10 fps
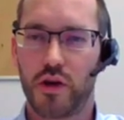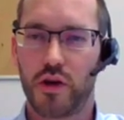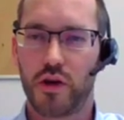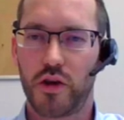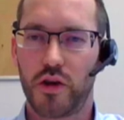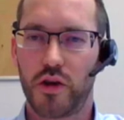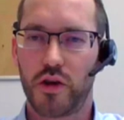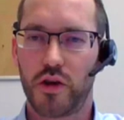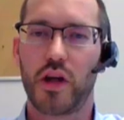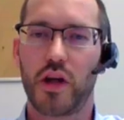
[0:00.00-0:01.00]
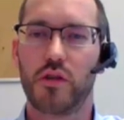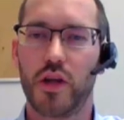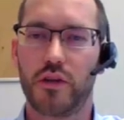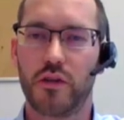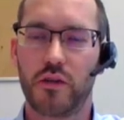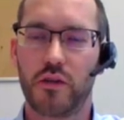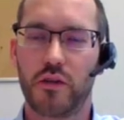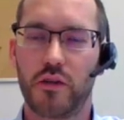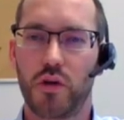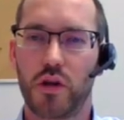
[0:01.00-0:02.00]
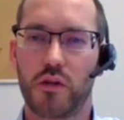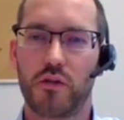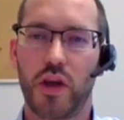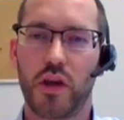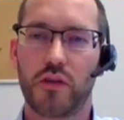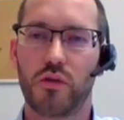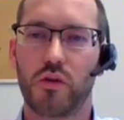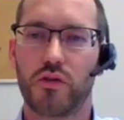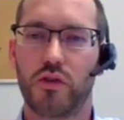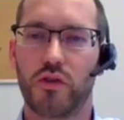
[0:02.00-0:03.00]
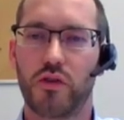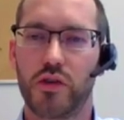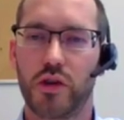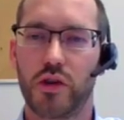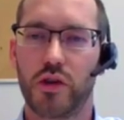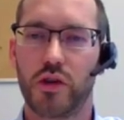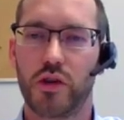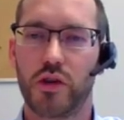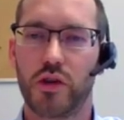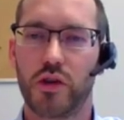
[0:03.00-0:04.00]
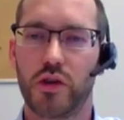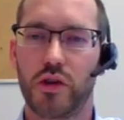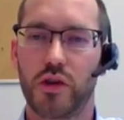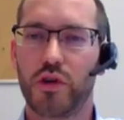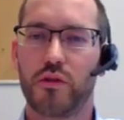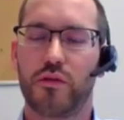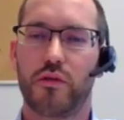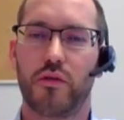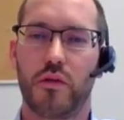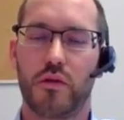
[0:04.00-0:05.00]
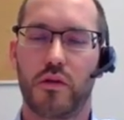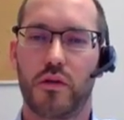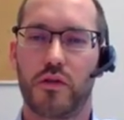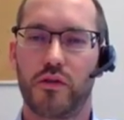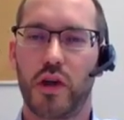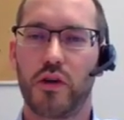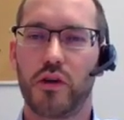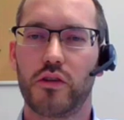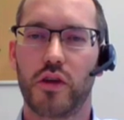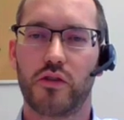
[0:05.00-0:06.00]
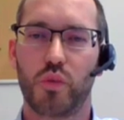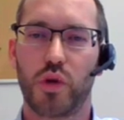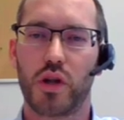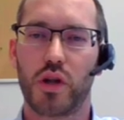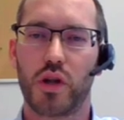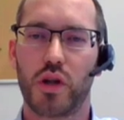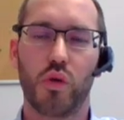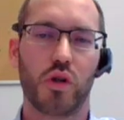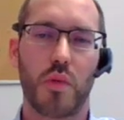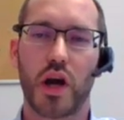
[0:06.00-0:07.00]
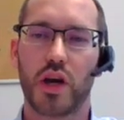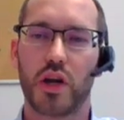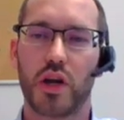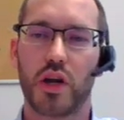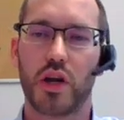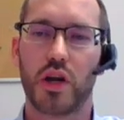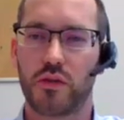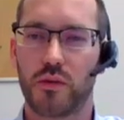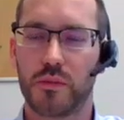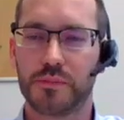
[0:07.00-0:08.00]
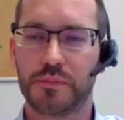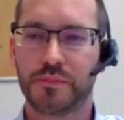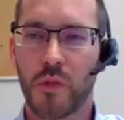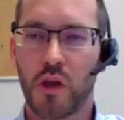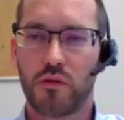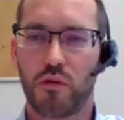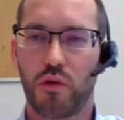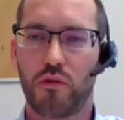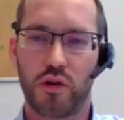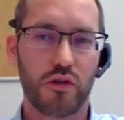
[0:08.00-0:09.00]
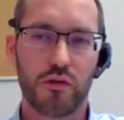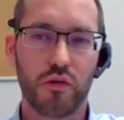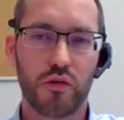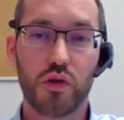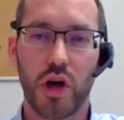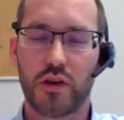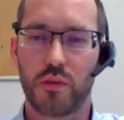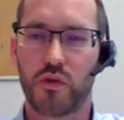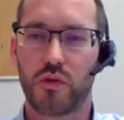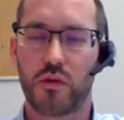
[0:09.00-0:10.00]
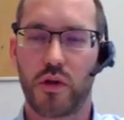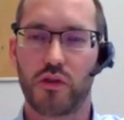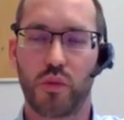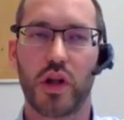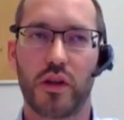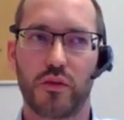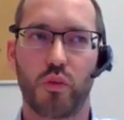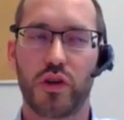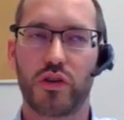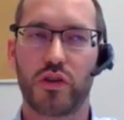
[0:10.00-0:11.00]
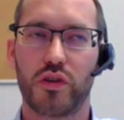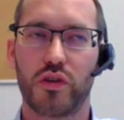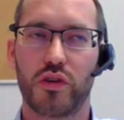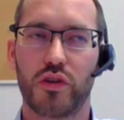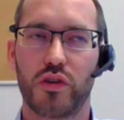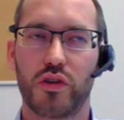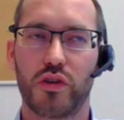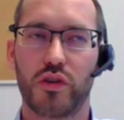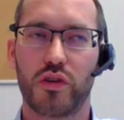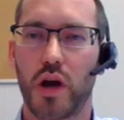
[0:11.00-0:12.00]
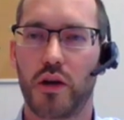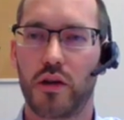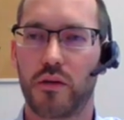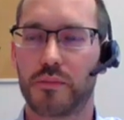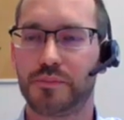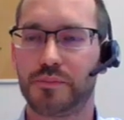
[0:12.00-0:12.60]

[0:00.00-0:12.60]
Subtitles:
diet is calculated. So it takes into consideration these normative standards as well as local market prices for different food items, as well as what is available on the local market.